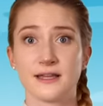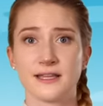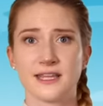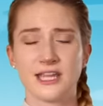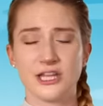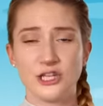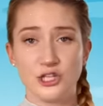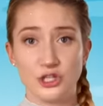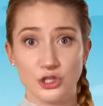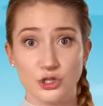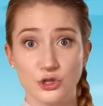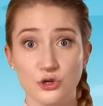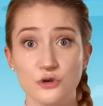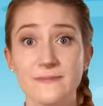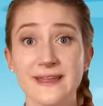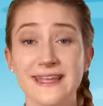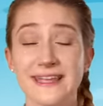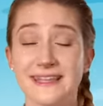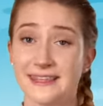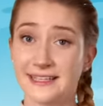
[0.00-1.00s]
Can you
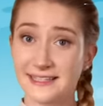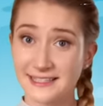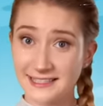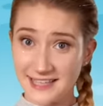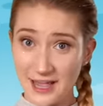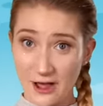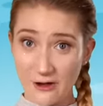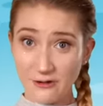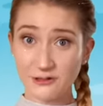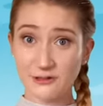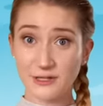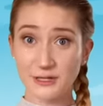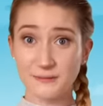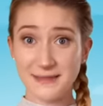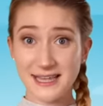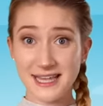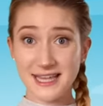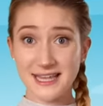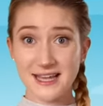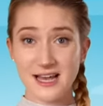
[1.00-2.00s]
make this sound with
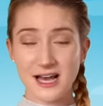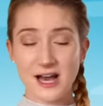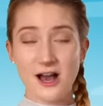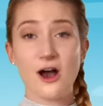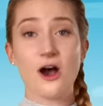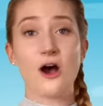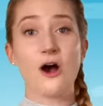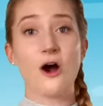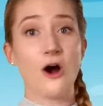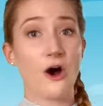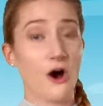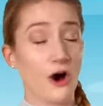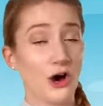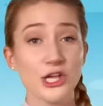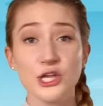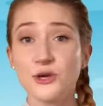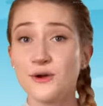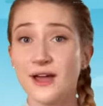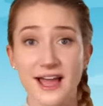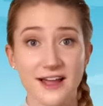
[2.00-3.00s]
me? all
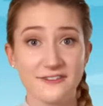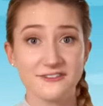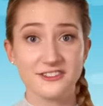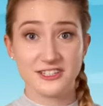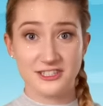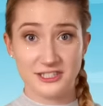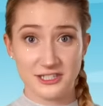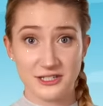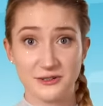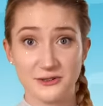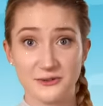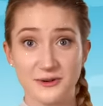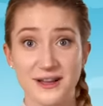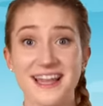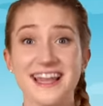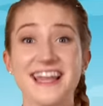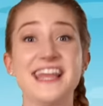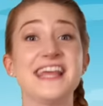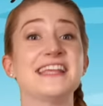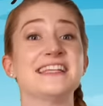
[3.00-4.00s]
you have to do
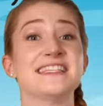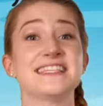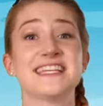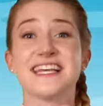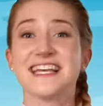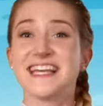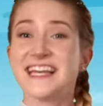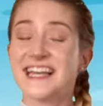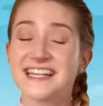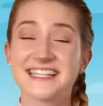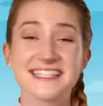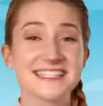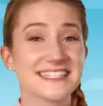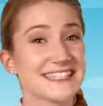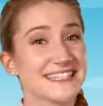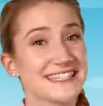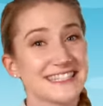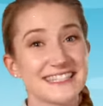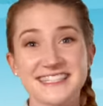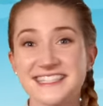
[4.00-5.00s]
is
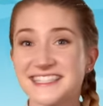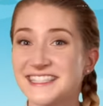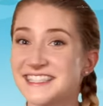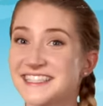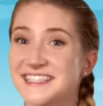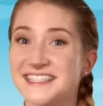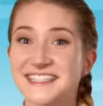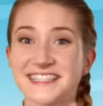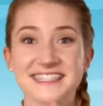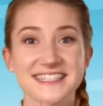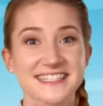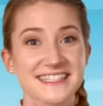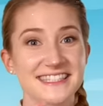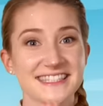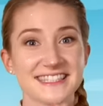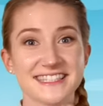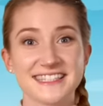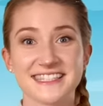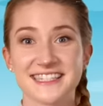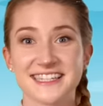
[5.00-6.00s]

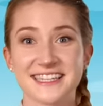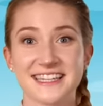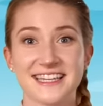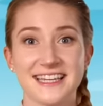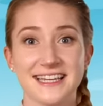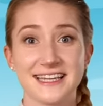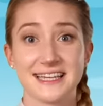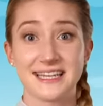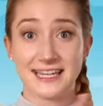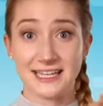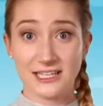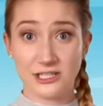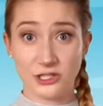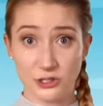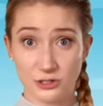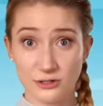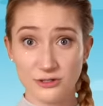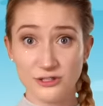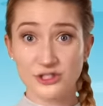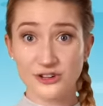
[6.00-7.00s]
hiss. Can
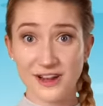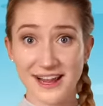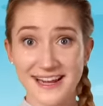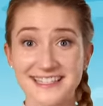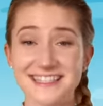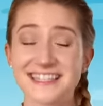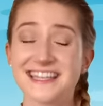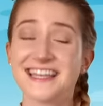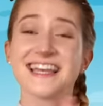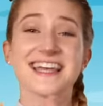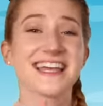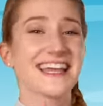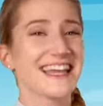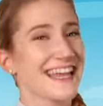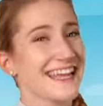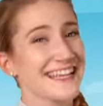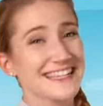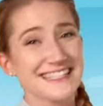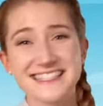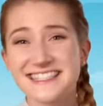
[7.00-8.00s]
you try to
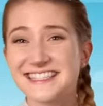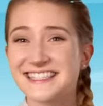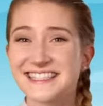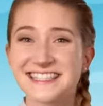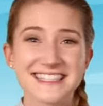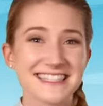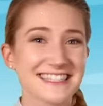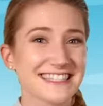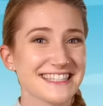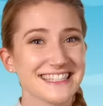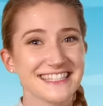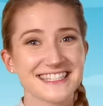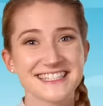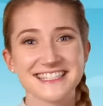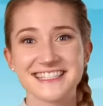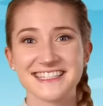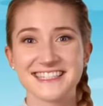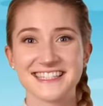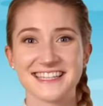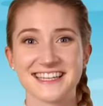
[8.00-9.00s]

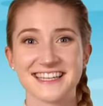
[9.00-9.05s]
hiss?